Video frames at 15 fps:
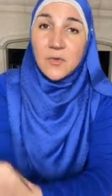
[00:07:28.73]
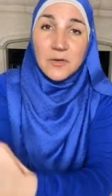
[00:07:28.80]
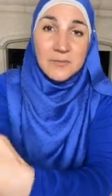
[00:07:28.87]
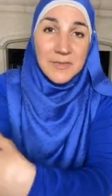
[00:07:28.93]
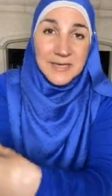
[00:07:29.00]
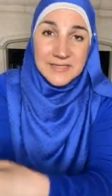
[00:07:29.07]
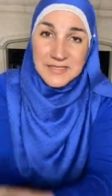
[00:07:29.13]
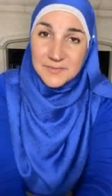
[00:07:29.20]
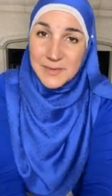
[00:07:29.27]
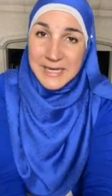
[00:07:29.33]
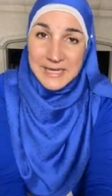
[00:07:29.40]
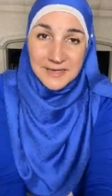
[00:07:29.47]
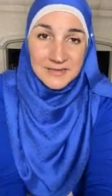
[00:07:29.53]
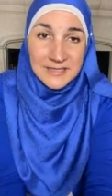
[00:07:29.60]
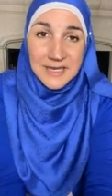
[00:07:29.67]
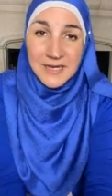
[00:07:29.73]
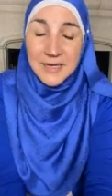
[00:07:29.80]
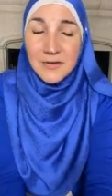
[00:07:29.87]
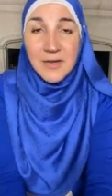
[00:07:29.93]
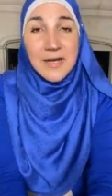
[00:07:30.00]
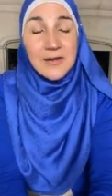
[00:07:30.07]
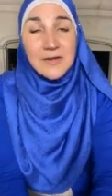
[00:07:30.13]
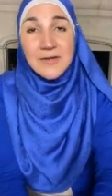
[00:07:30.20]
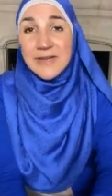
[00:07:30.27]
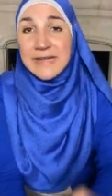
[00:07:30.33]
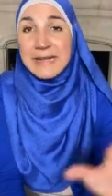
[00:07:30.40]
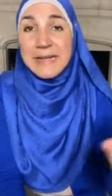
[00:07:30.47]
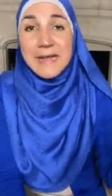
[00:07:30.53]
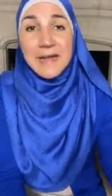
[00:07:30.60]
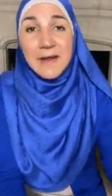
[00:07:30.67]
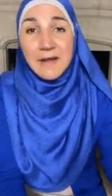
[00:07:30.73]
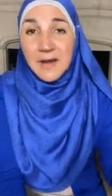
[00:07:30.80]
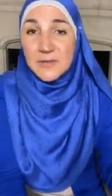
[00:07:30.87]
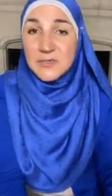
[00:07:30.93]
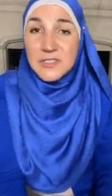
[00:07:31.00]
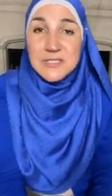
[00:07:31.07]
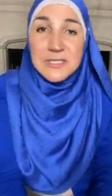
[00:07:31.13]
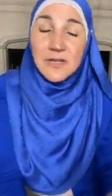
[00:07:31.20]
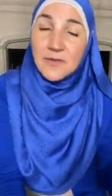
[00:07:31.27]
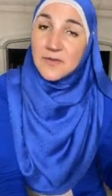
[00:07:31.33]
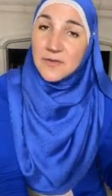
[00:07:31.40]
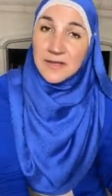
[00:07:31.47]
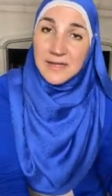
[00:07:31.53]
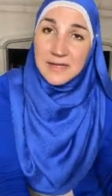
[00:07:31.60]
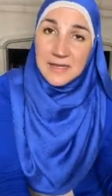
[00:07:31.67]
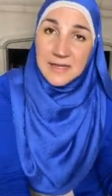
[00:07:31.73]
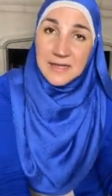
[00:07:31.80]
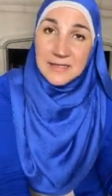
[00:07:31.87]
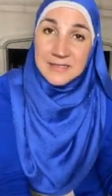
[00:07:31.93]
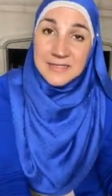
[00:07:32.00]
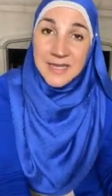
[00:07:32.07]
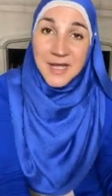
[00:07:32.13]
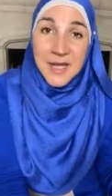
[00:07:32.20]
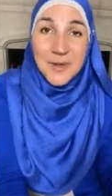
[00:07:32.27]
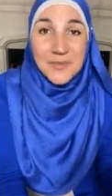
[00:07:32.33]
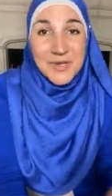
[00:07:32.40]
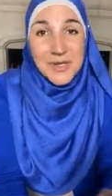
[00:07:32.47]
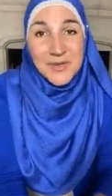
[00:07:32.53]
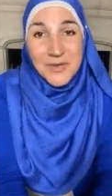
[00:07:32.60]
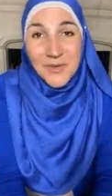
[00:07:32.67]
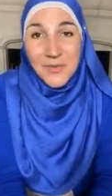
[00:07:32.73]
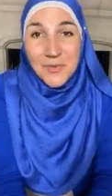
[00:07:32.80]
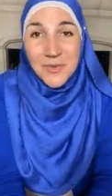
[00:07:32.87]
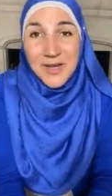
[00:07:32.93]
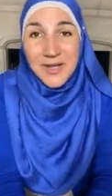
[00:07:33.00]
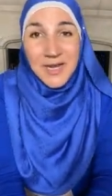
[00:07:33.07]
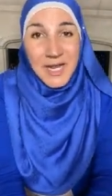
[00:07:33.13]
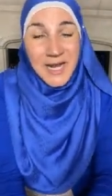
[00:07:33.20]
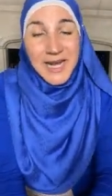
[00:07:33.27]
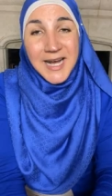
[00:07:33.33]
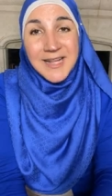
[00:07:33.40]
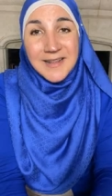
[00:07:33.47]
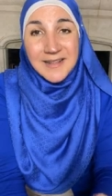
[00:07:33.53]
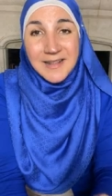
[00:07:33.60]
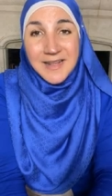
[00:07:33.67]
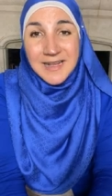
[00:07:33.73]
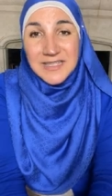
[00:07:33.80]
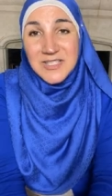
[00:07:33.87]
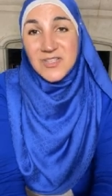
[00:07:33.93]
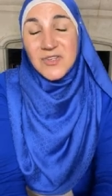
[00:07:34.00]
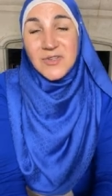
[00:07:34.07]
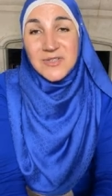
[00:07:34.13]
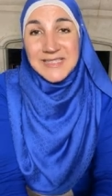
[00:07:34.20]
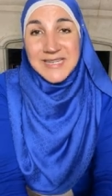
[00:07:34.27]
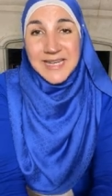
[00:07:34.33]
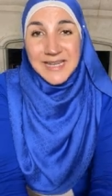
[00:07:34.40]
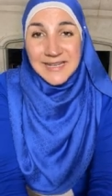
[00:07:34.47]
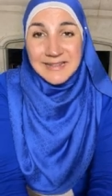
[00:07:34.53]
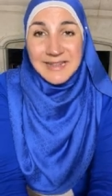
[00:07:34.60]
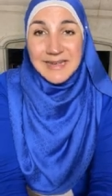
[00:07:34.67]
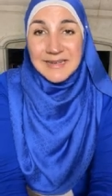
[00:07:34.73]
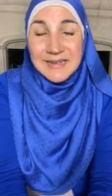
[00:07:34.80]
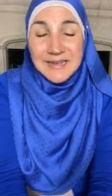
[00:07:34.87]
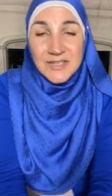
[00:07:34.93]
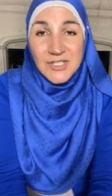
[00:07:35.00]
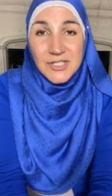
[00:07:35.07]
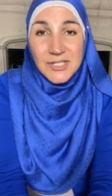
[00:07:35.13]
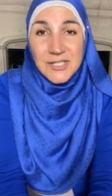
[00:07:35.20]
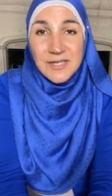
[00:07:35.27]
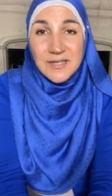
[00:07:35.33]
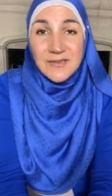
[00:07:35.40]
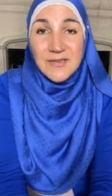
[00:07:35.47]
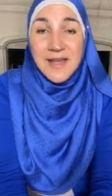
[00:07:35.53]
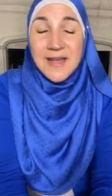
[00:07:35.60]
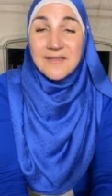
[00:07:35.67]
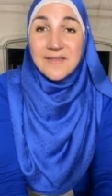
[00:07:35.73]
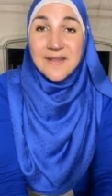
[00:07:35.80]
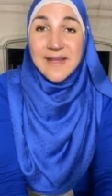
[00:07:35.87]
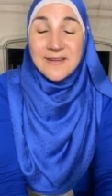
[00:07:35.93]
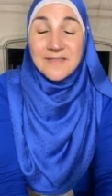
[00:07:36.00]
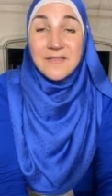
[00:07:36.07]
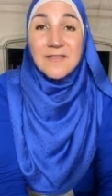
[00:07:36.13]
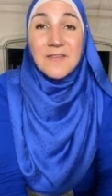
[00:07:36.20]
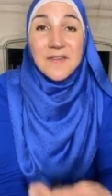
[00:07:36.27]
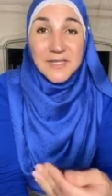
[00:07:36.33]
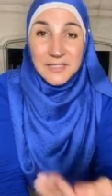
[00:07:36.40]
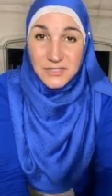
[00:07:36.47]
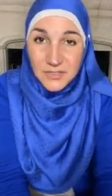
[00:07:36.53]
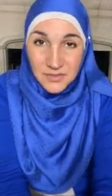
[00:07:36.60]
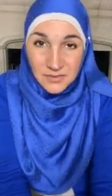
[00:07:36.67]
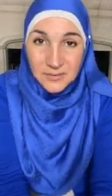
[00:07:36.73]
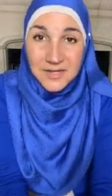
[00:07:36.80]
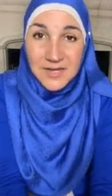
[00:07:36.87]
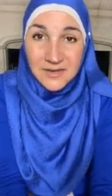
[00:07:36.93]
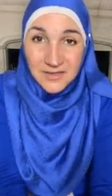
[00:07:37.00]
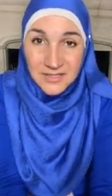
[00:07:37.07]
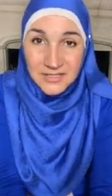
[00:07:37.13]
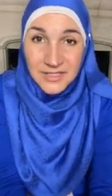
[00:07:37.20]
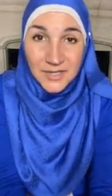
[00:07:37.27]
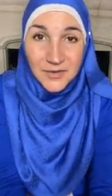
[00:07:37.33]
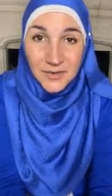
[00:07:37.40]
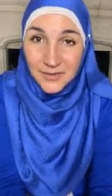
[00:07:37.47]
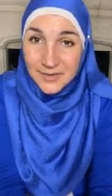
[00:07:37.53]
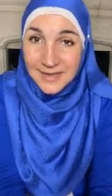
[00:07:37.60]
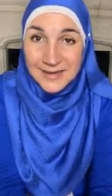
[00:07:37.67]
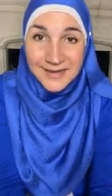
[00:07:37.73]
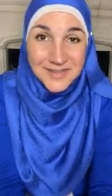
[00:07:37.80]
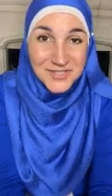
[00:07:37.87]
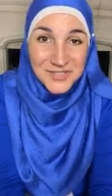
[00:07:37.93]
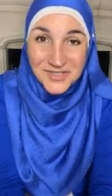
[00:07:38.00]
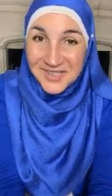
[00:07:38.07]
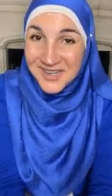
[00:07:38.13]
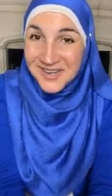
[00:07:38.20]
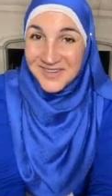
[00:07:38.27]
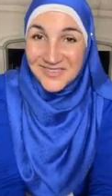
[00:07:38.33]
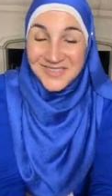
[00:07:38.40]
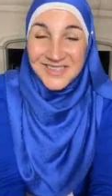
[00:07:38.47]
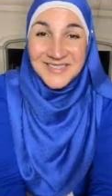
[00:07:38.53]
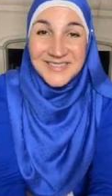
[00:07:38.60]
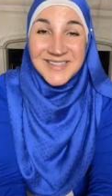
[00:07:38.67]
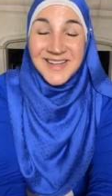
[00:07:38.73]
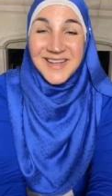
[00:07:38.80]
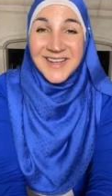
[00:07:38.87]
my spouse. I don't even care. I'm just here for the kids. But you know what? Unless you take that initiative and fix your marriage. I know that yesterday was,